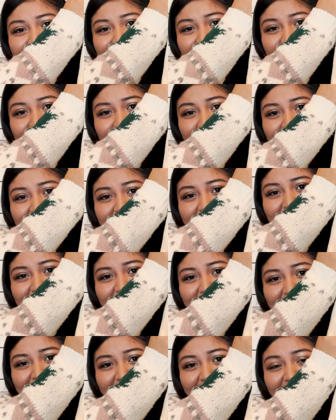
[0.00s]

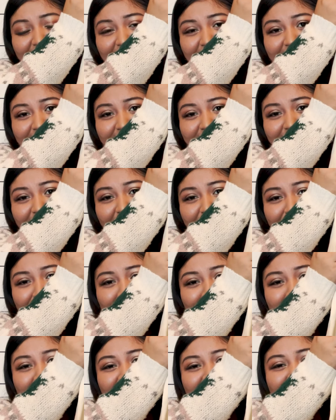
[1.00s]
green
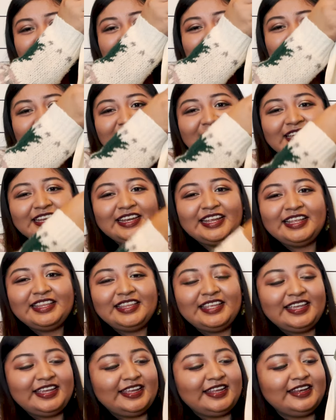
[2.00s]
top set and
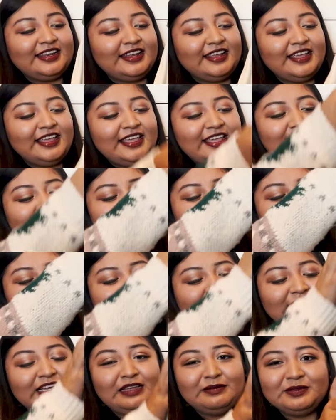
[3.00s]
then
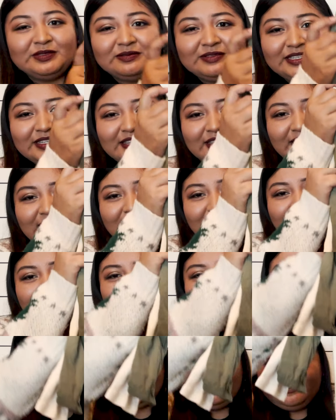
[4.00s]
it comes with
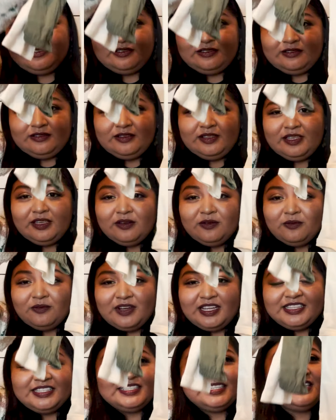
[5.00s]
a little
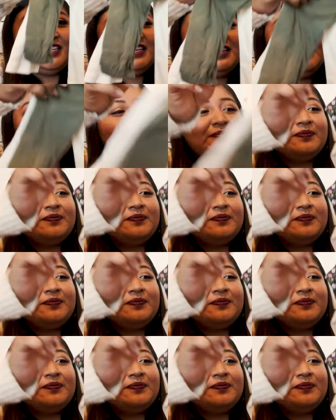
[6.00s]
onesie